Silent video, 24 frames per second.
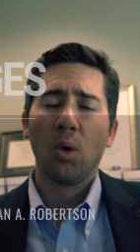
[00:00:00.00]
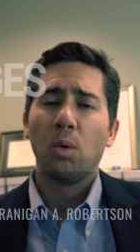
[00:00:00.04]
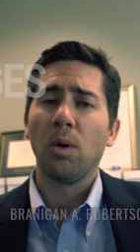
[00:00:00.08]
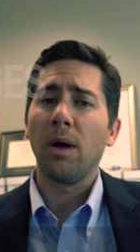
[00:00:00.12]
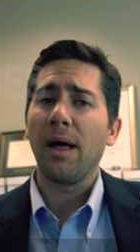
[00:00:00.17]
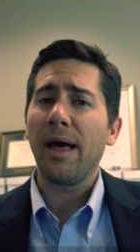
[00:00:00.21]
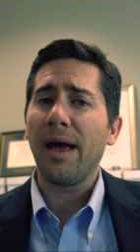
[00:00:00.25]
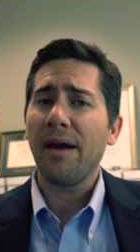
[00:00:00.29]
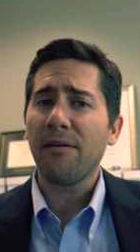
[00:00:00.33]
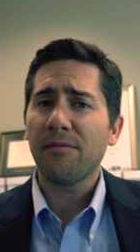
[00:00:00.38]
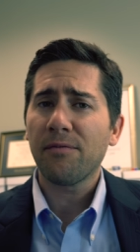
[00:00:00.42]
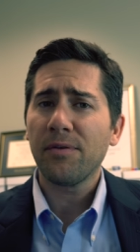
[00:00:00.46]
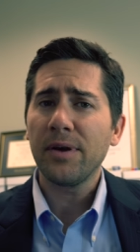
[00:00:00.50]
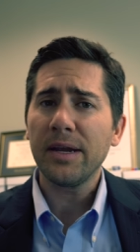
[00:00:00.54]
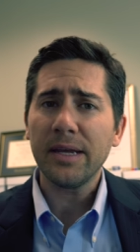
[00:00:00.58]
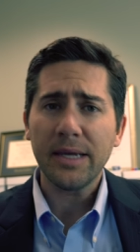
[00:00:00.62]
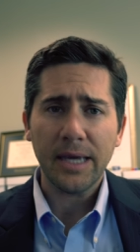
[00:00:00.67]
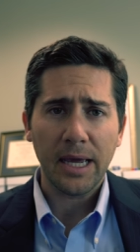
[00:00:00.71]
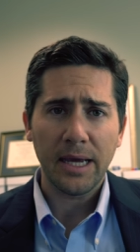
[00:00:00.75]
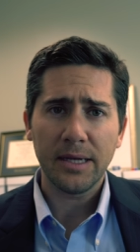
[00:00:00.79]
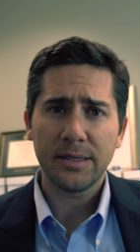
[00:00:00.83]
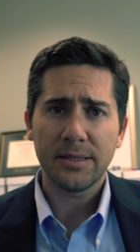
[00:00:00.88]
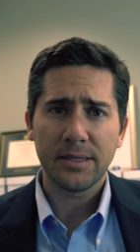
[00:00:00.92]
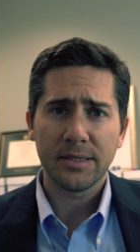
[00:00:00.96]
Well, every
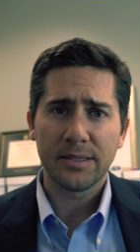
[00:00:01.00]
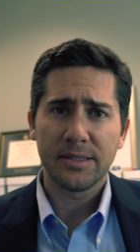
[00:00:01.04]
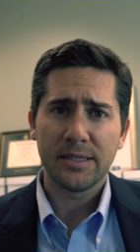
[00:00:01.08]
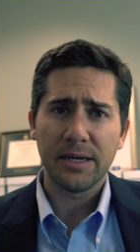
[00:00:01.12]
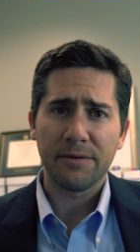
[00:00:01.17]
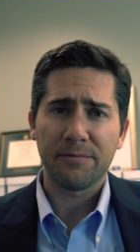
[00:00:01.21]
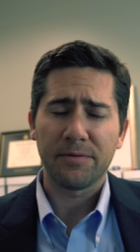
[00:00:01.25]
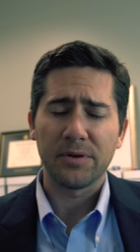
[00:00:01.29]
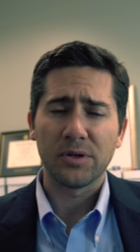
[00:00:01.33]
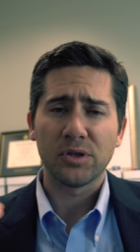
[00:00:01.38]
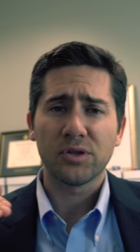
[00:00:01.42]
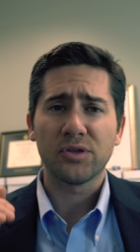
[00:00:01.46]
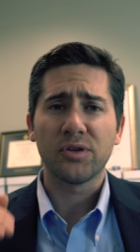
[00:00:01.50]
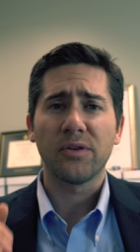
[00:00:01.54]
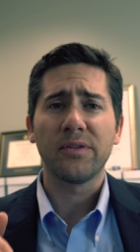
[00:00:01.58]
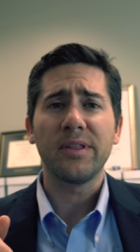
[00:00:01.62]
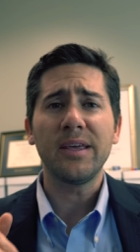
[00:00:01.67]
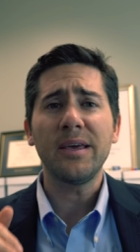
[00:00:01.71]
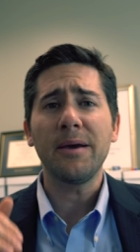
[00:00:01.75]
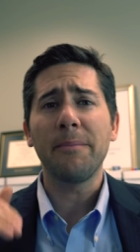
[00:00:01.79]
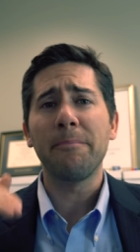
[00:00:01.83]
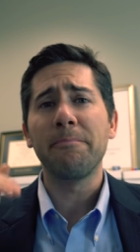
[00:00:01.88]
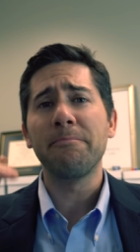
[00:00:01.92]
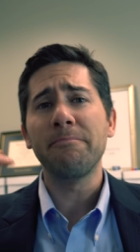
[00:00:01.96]
case is different, so
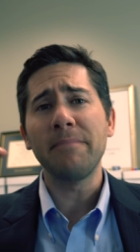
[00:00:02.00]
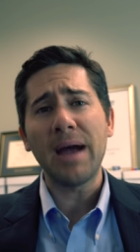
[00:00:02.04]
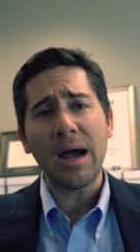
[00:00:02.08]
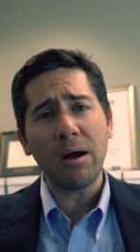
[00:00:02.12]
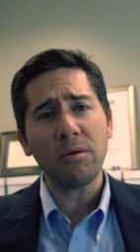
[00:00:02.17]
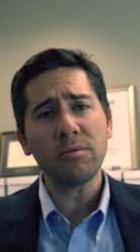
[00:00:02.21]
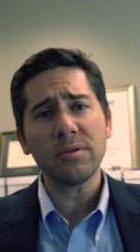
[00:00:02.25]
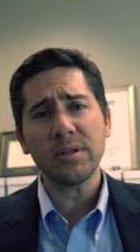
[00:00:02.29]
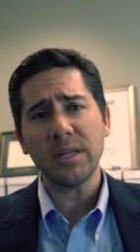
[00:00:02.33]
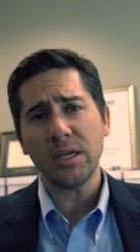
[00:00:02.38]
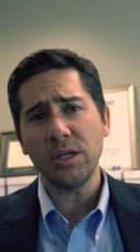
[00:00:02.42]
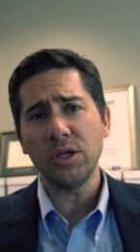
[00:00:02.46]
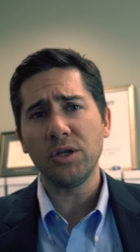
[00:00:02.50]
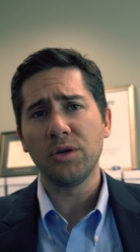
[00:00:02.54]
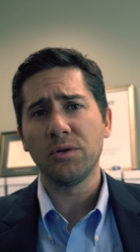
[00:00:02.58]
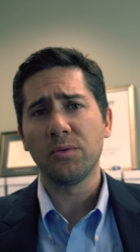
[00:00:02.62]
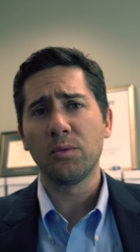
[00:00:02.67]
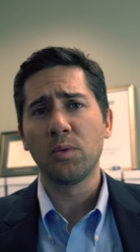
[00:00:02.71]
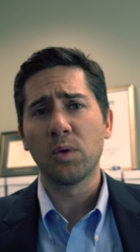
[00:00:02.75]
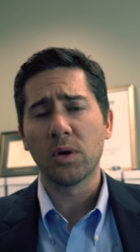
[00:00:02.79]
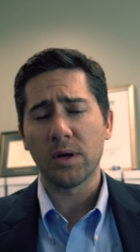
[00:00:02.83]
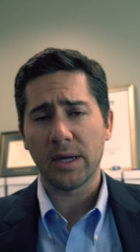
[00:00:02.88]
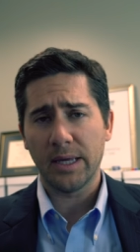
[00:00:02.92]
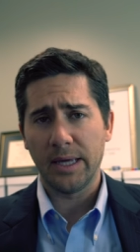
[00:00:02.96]
the amount that you
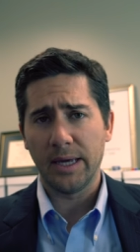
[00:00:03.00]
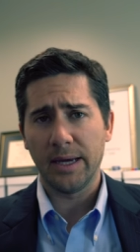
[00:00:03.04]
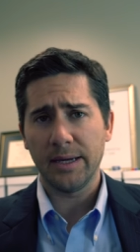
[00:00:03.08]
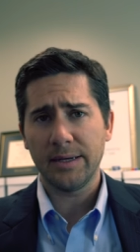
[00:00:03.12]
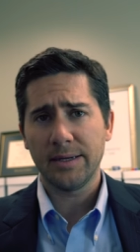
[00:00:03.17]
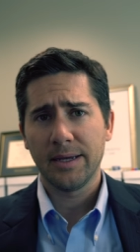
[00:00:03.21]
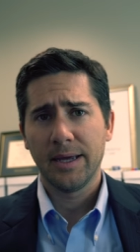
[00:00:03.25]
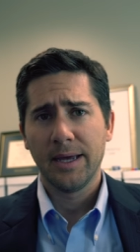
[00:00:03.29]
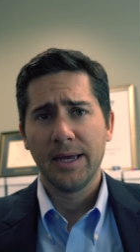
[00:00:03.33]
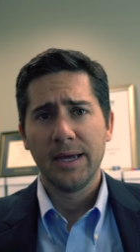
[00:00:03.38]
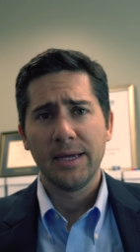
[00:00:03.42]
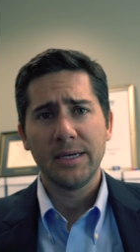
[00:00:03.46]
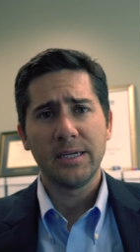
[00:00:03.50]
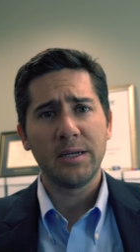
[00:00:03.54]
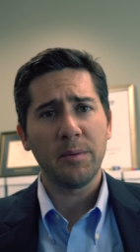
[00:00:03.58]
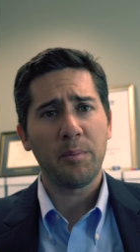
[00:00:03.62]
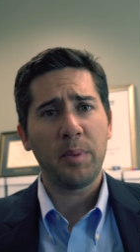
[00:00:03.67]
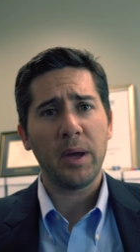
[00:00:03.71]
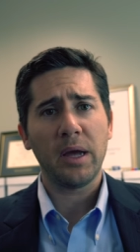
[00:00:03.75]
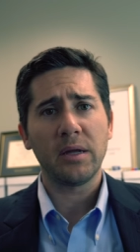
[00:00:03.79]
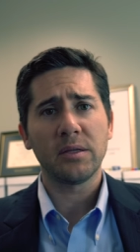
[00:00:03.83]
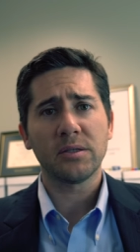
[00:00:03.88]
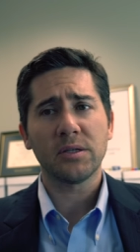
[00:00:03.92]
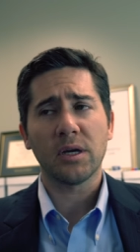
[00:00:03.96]
will get
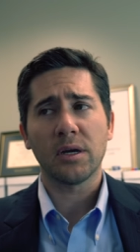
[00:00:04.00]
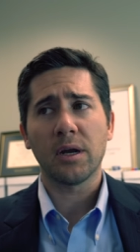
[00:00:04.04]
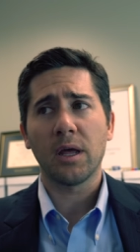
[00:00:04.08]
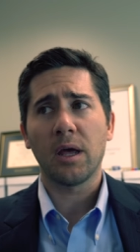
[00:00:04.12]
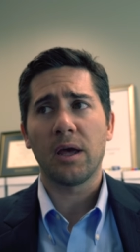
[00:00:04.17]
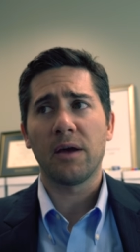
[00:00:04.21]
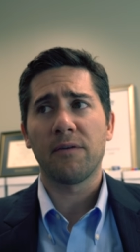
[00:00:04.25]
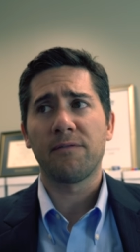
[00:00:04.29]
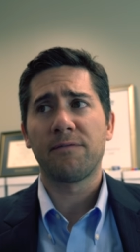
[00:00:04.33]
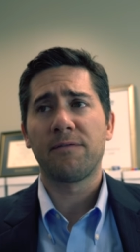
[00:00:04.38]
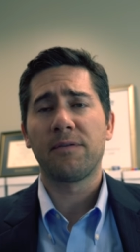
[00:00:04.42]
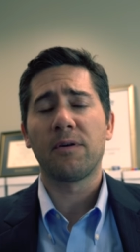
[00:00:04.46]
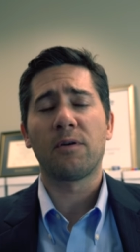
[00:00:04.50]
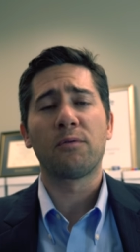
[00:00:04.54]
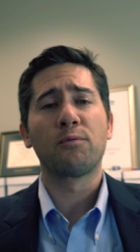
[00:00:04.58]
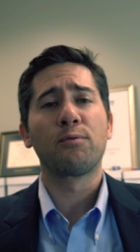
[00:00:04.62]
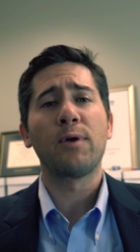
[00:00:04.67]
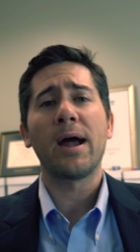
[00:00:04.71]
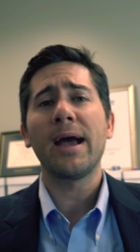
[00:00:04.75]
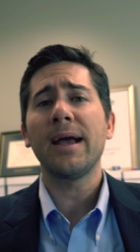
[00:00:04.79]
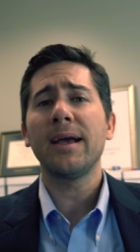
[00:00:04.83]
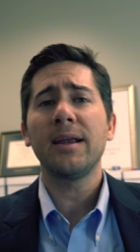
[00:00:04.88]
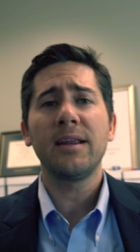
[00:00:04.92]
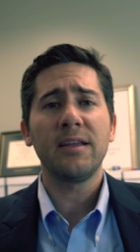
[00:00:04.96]
depends on a
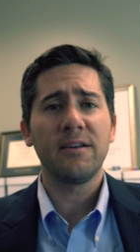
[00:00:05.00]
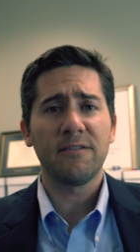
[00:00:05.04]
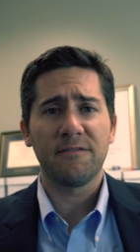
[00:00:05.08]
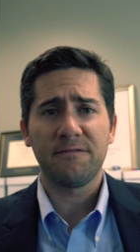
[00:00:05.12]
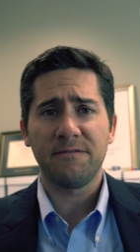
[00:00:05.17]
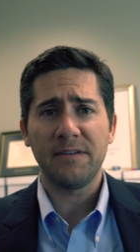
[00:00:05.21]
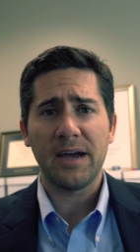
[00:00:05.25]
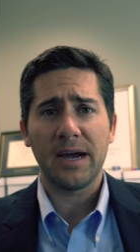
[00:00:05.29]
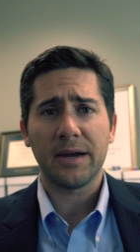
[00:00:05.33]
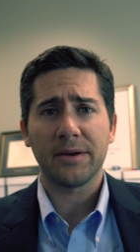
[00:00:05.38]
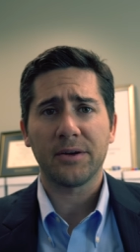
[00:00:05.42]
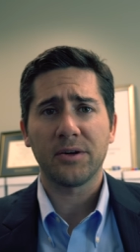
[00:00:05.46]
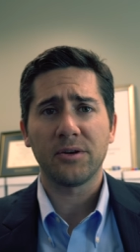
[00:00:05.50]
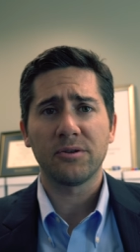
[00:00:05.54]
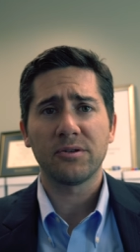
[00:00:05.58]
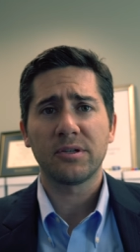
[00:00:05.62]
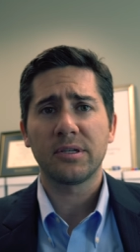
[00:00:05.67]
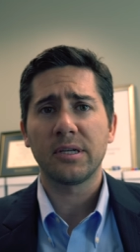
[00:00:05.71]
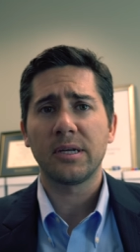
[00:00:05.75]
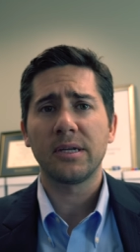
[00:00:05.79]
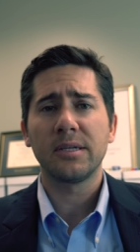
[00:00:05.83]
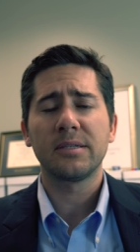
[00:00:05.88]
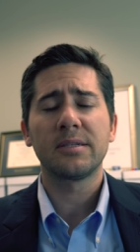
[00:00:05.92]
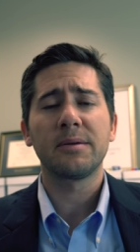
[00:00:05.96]
variety of
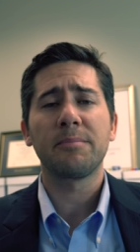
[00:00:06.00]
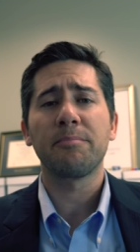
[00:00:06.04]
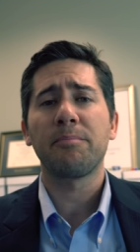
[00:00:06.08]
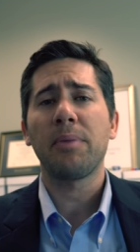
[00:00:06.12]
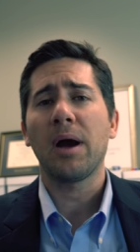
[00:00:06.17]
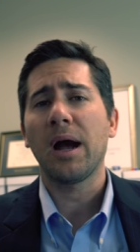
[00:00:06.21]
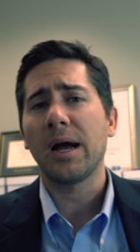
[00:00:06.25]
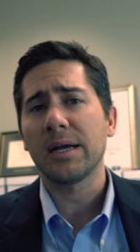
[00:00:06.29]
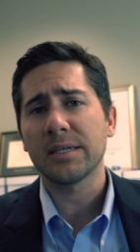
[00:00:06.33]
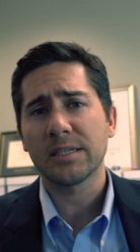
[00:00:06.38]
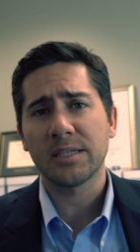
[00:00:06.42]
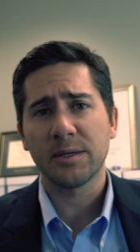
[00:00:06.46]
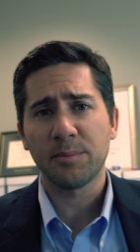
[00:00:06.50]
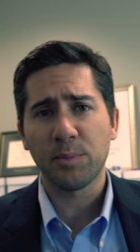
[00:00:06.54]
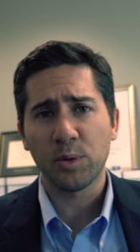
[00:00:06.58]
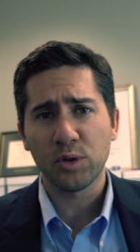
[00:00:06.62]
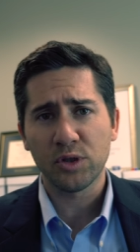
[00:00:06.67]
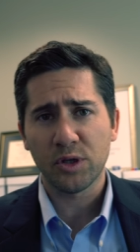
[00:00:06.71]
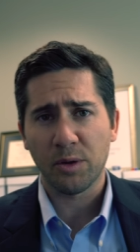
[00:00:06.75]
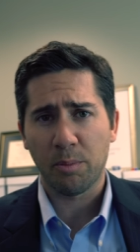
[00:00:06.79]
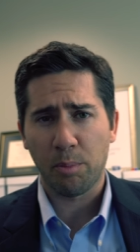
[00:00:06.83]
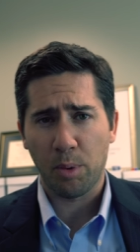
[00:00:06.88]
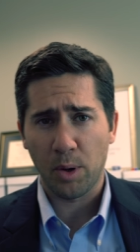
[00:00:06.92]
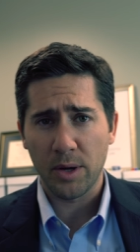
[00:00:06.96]
factors that is
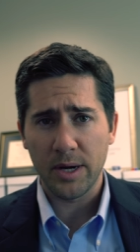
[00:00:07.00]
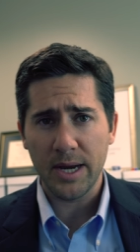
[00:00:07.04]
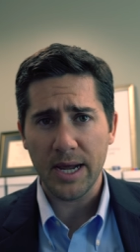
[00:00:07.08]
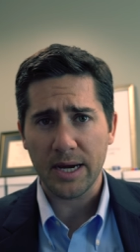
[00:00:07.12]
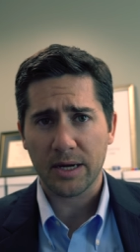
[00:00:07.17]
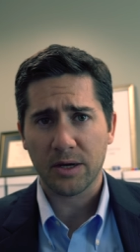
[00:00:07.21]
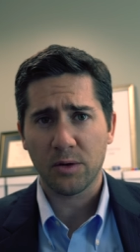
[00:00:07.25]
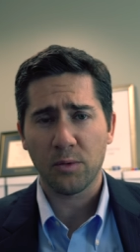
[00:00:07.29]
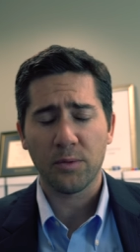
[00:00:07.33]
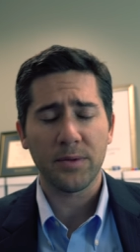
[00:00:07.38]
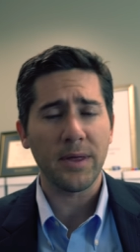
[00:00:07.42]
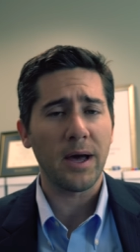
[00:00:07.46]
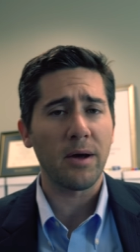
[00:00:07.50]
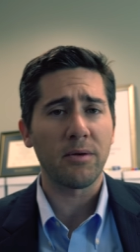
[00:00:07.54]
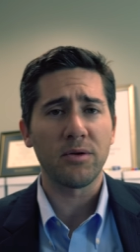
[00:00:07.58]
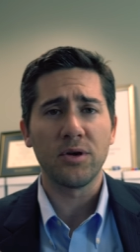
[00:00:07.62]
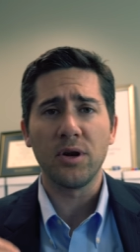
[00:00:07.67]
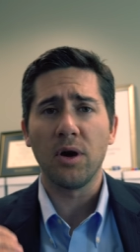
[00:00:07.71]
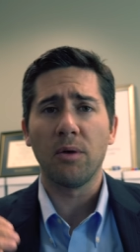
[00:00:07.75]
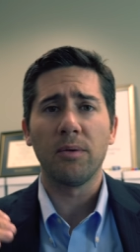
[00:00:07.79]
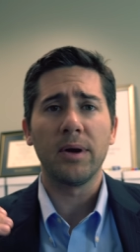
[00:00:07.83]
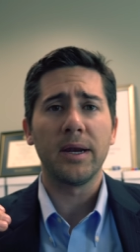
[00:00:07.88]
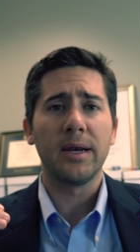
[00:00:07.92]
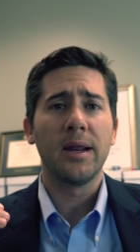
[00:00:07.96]
impossible to predict without
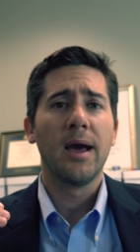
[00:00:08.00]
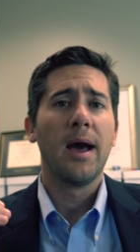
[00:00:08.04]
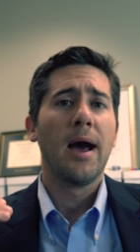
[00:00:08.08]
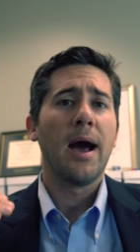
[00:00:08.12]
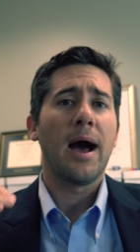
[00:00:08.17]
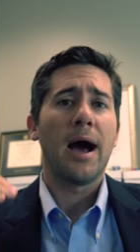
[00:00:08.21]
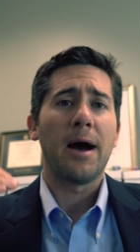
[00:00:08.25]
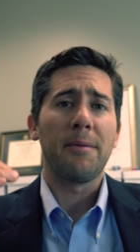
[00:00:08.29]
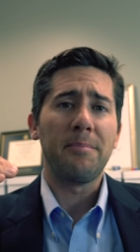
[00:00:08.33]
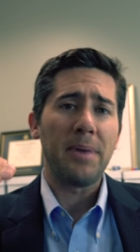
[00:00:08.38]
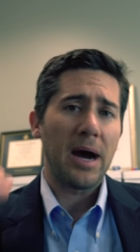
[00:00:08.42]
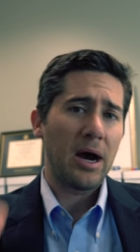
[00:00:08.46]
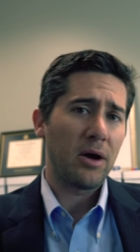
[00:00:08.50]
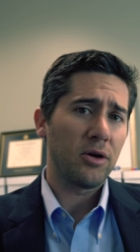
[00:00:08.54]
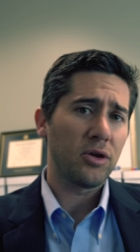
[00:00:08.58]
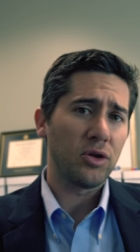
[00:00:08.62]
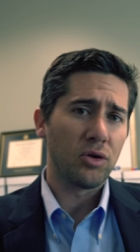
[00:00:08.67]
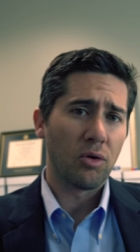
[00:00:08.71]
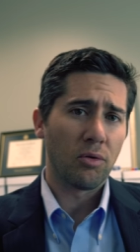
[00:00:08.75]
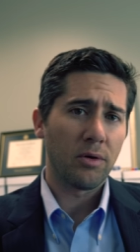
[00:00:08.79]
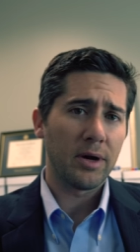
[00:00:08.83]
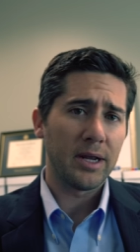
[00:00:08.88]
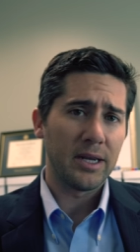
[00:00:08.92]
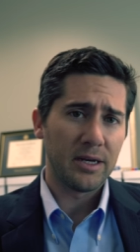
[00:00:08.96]
knowing about
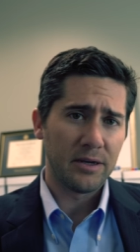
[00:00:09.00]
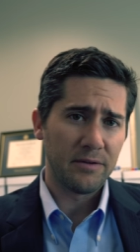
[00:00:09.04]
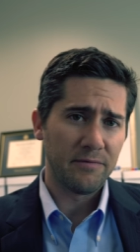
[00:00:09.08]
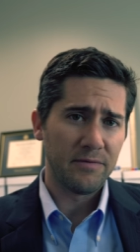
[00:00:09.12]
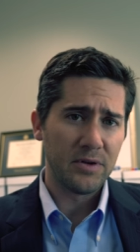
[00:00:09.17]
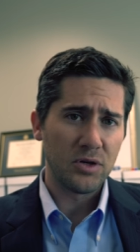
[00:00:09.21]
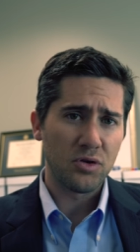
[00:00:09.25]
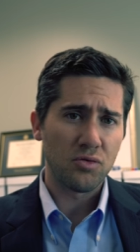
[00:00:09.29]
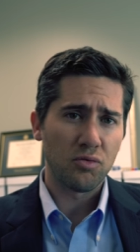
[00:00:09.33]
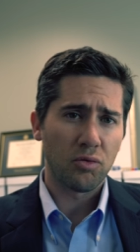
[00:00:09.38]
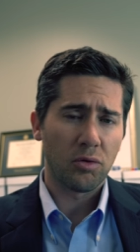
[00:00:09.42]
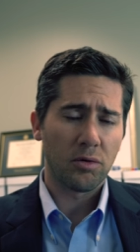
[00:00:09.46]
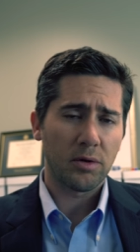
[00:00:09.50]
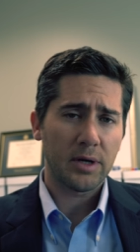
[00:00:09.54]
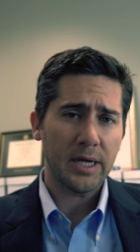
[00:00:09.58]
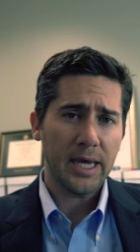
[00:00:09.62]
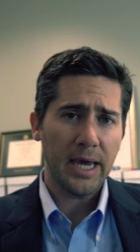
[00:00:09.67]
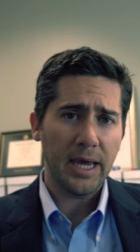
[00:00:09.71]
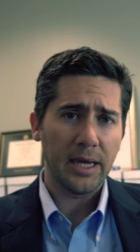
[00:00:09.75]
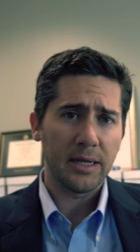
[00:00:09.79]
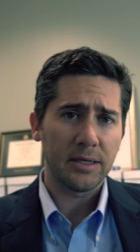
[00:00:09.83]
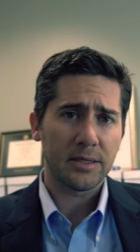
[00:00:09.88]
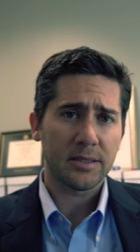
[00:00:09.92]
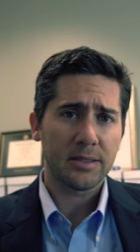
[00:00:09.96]
your individual
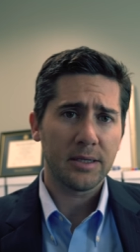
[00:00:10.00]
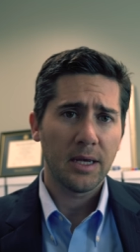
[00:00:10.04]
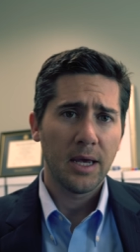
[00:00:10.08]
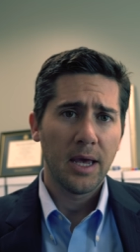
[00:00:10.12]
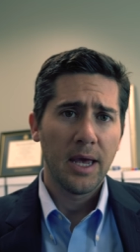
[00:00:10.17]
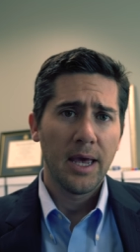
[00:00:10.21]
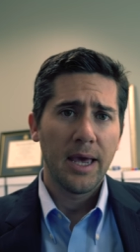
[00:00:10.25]
case.